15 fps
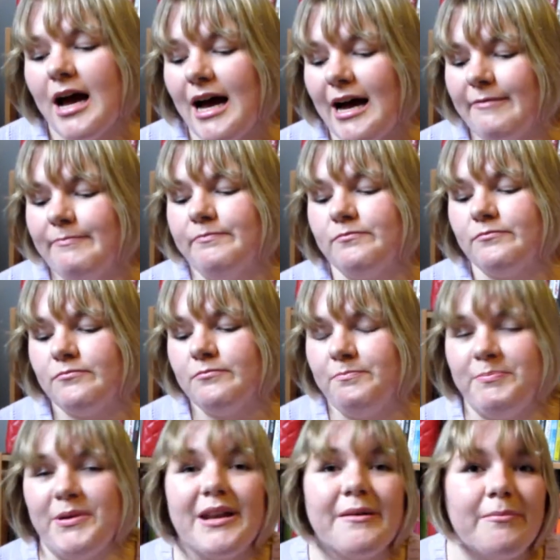
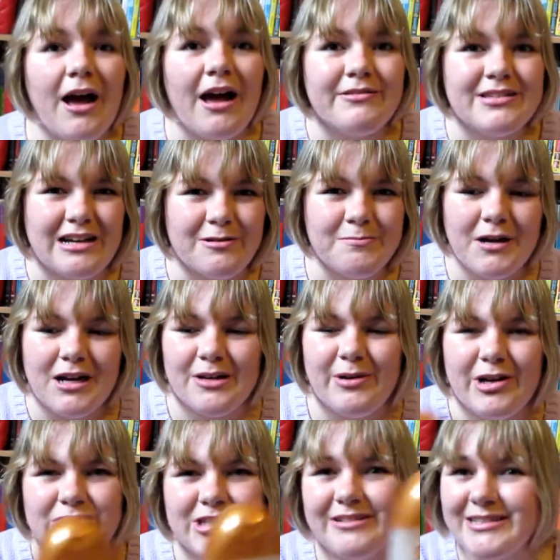But I was out of body
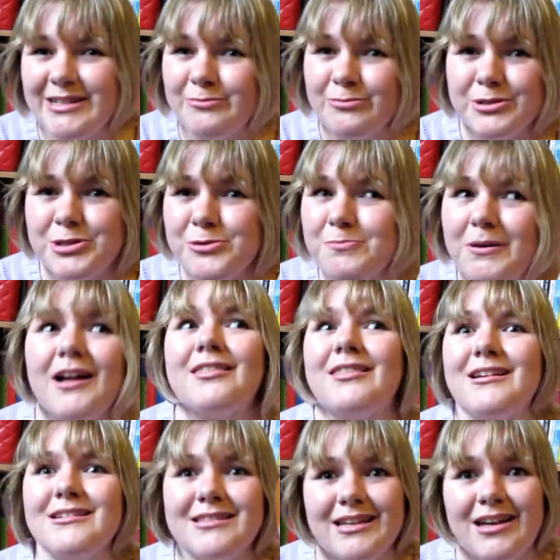wash and I was like, well, you bought
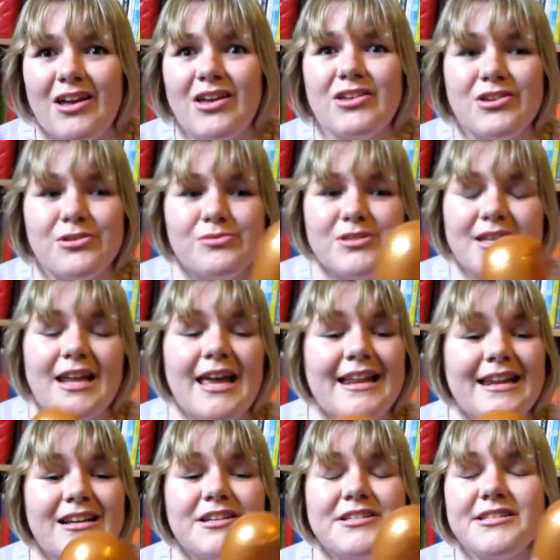this, like use it.
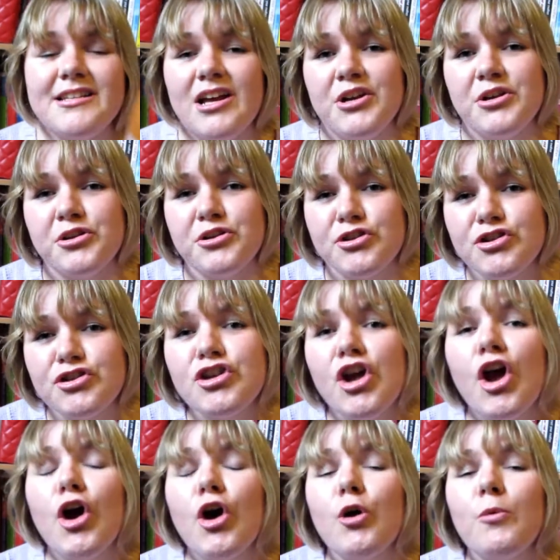And it is
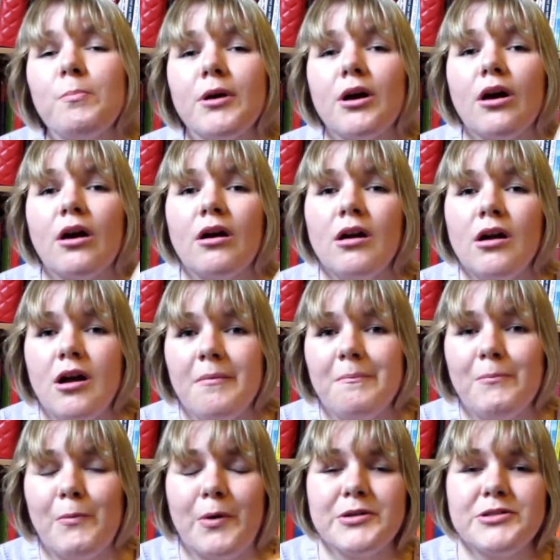super
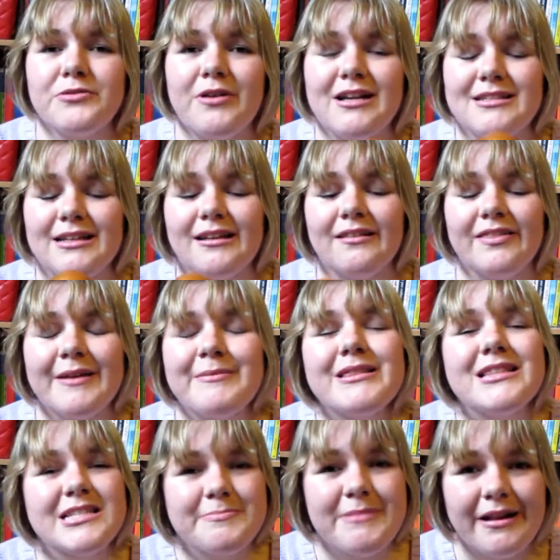moisturizing. I mean,
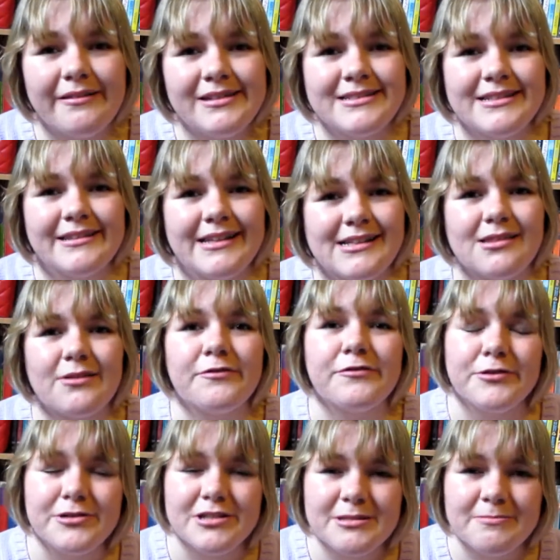the smell isn't like the
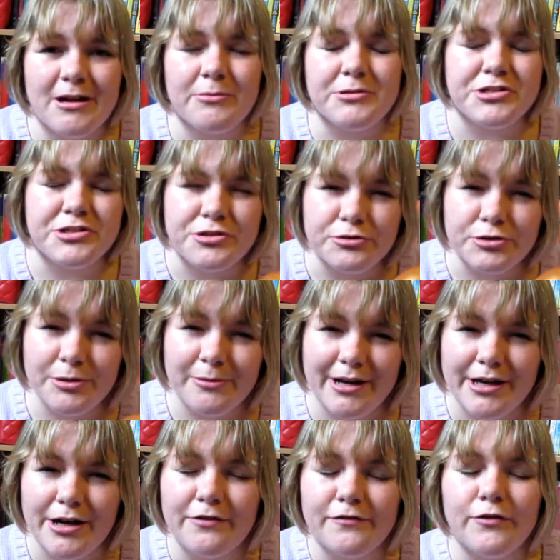fruity smell, which is usually what
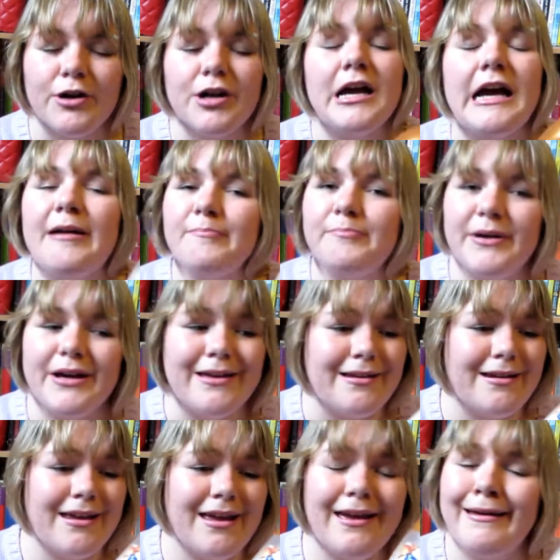I go for, but
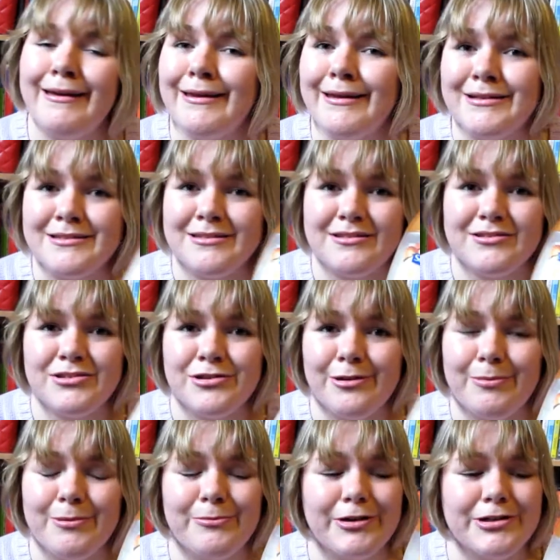it is
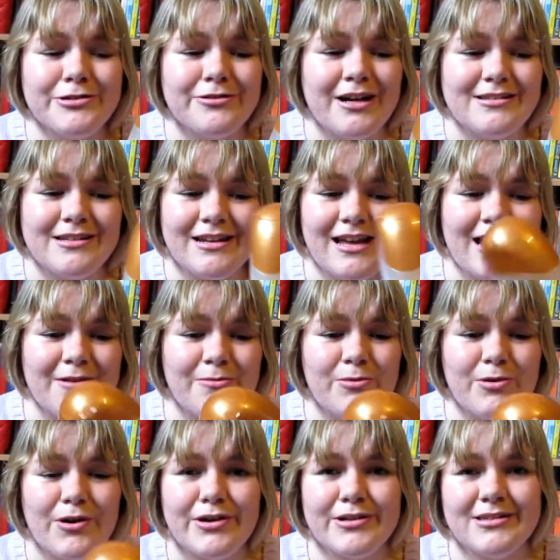super moisturizing and it
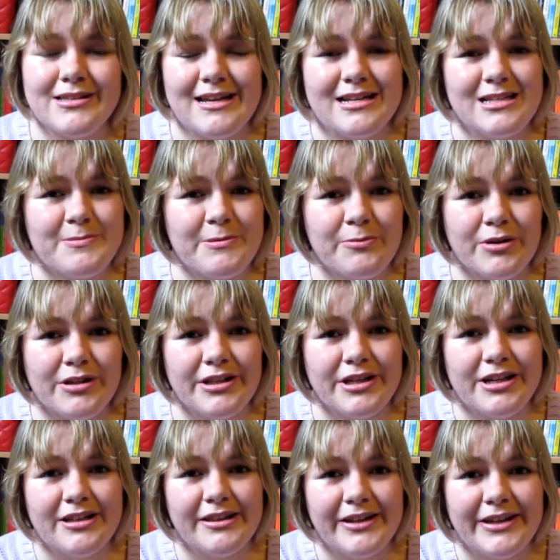works, and it's been really
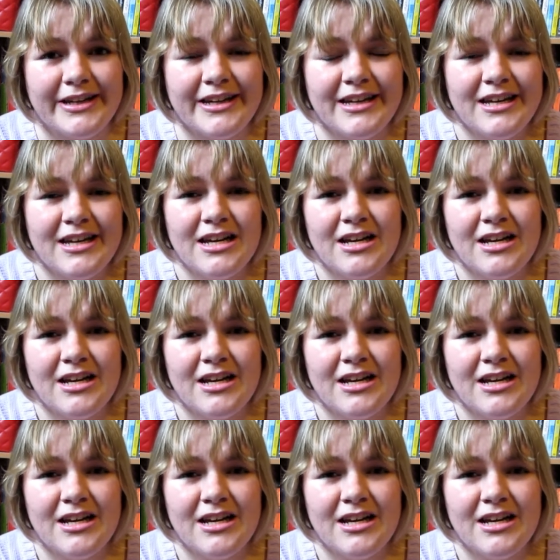good, like,